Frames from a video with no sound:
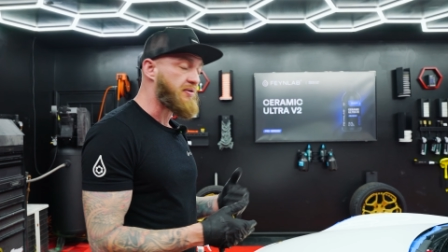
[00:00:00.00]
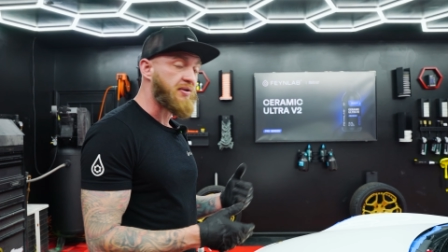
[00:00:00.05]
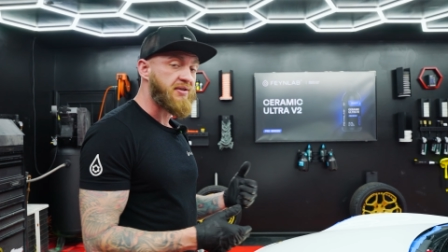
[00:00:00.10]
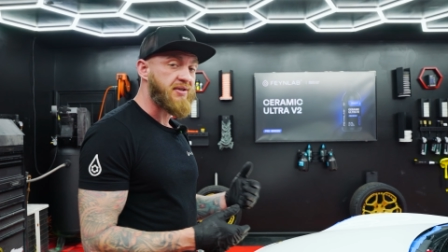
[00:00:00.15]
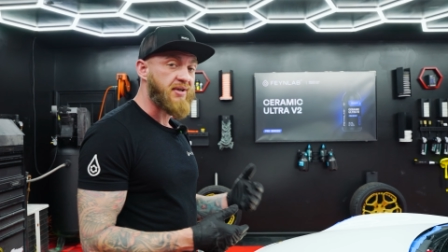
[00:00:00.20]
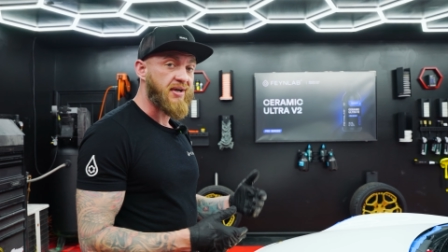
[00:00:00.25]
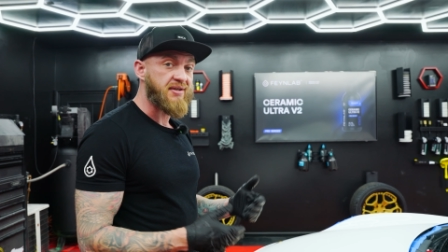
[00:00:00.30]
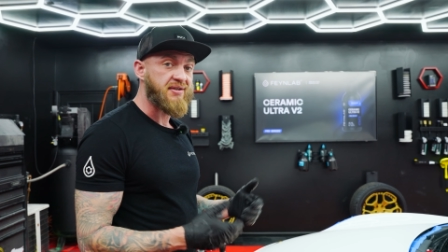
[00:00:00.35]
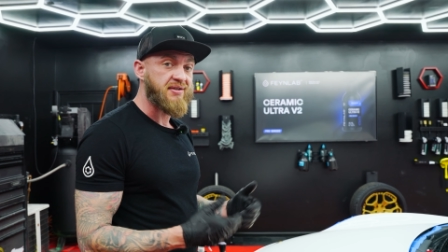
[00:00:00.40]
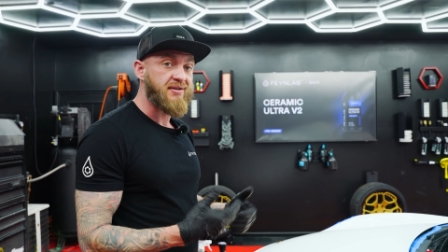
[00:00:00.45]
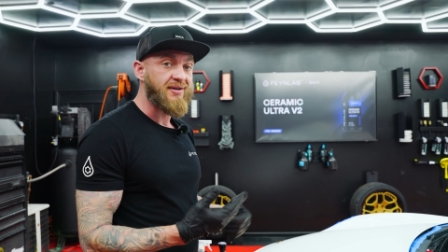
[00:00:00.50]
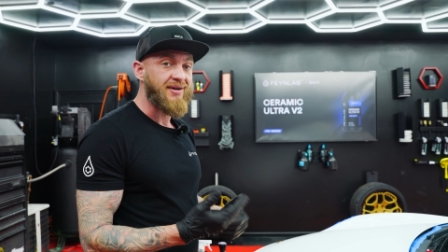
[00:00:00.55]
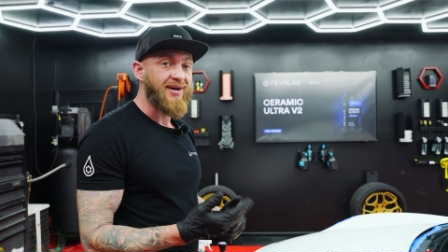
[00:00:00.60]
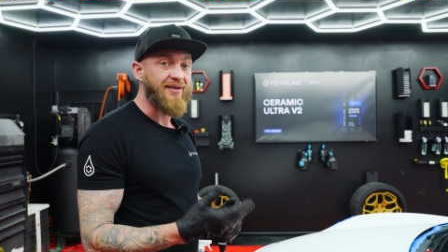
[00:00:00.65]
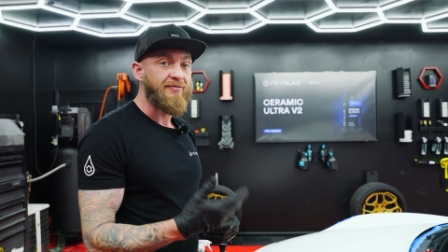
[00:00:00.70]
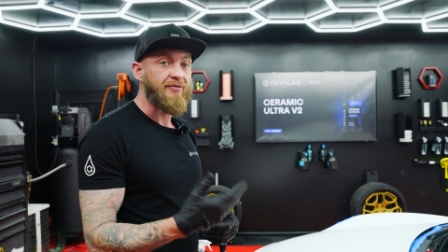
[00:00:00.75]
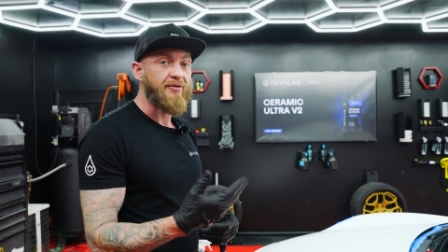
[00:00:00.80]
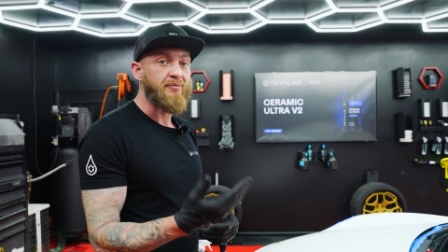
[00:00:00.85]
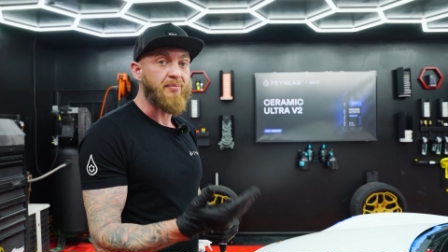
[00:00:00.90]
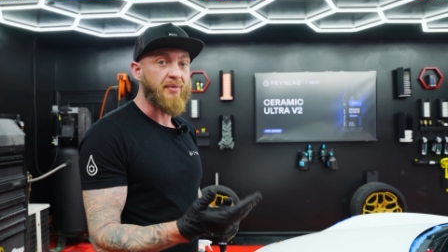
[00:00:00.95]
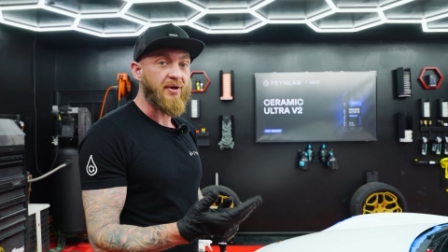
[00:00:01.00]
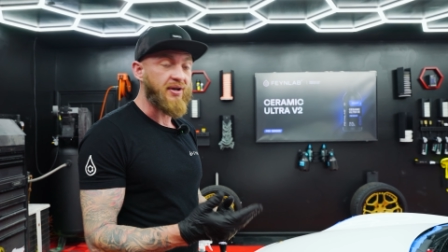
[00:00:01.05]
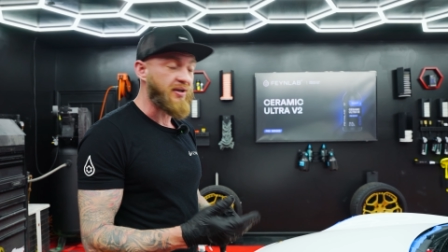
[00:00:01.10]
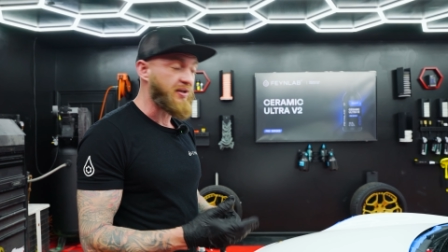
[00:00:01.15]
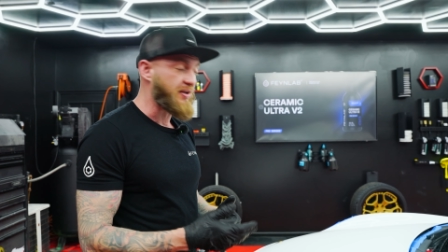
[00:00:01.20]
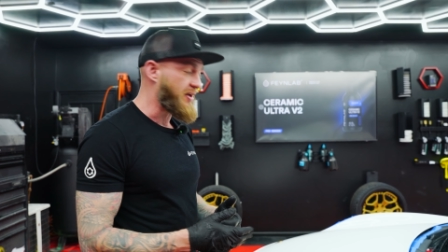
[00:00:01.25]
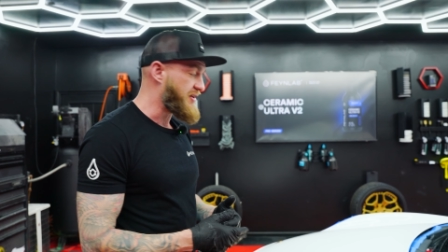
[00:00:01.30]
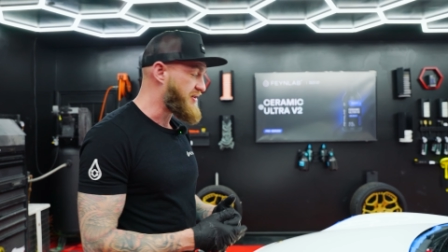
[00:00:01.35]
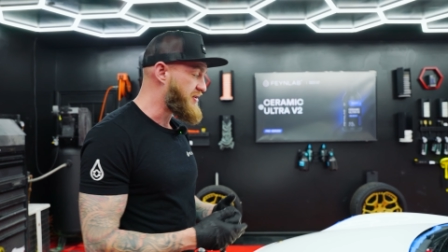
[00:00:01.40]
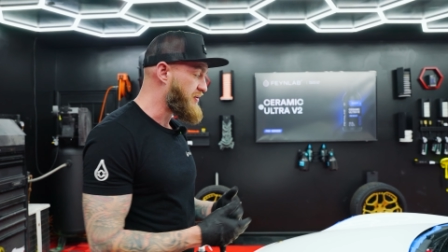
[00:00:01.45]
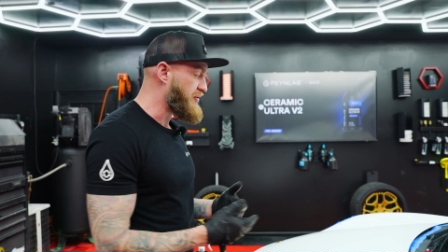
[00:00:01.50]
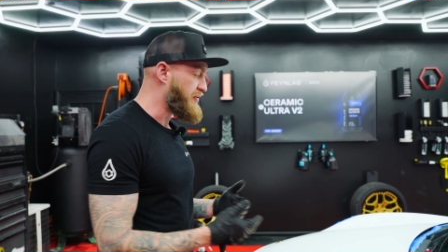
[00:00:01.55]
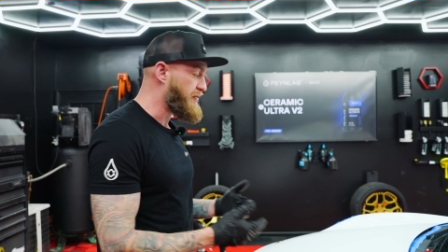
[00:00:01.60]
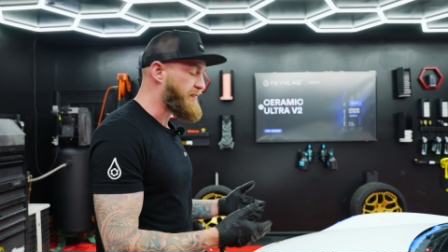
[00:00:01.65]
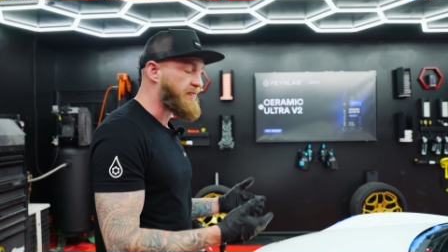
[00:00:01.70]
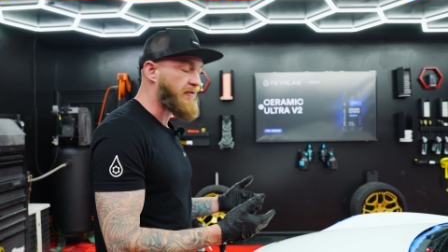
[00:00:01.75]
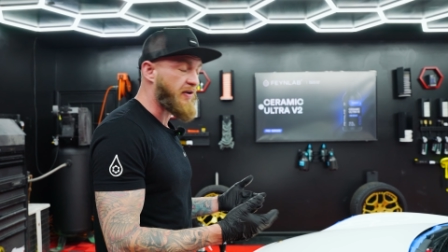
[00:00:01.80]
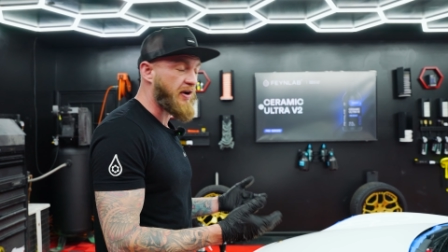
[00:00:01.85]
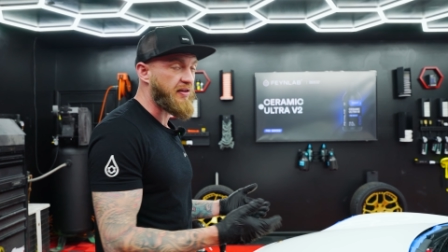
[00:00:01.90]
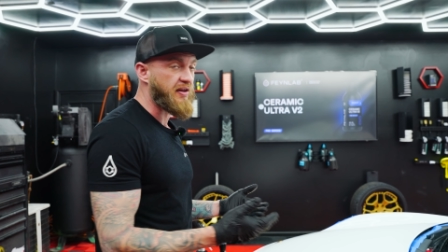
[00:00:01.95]
to test every minute until you
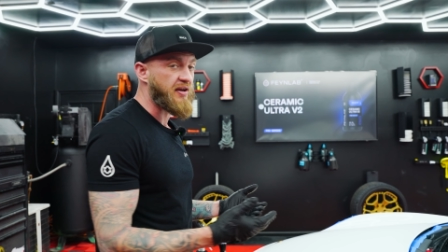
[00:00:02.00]
find